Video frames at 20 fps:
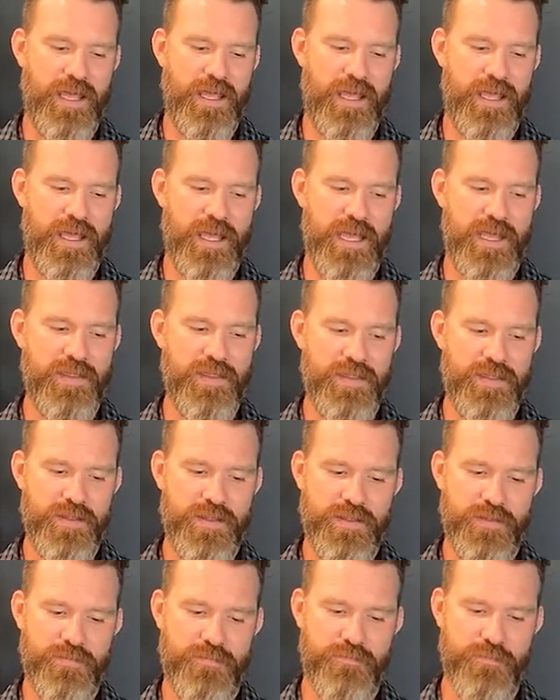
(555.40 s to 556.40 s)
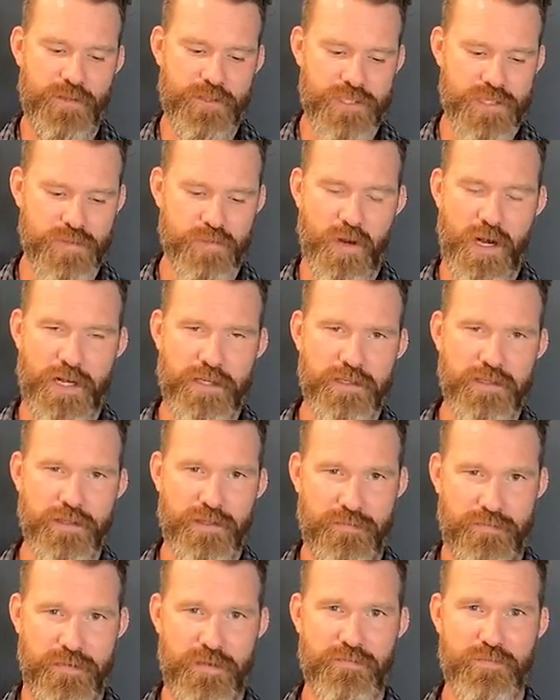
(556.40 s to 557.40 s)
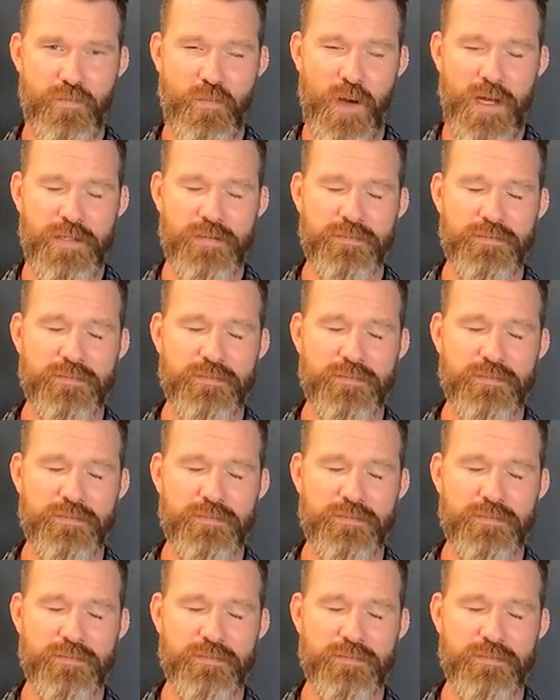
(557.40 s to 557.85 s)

And the first one, the 5th one,